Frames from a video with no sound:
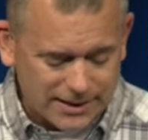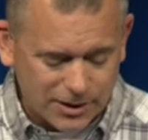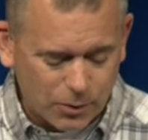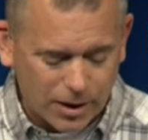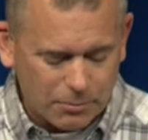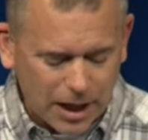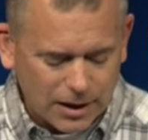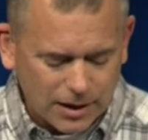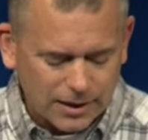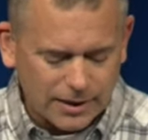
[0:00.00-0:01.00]
in
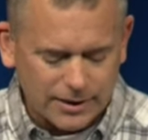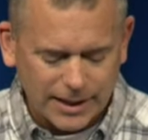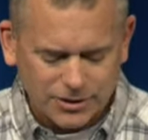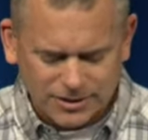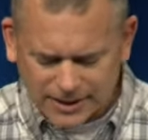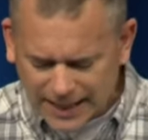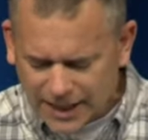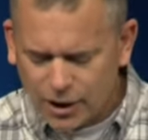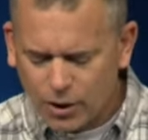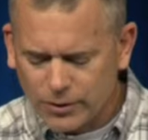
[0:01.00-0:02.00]
Guatemala and
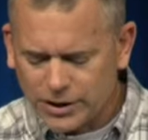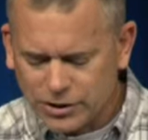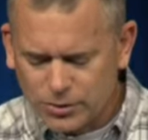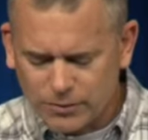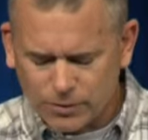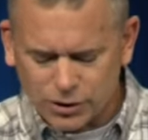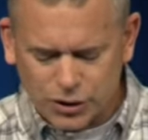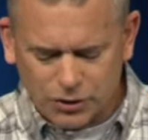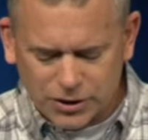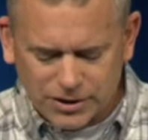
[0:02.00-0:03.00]
Quetzaltenango, these two different
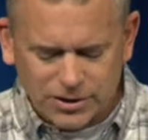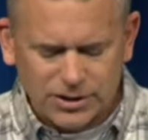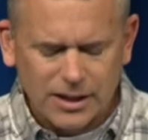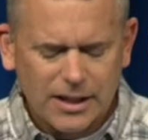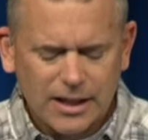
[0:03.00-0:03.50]
churches.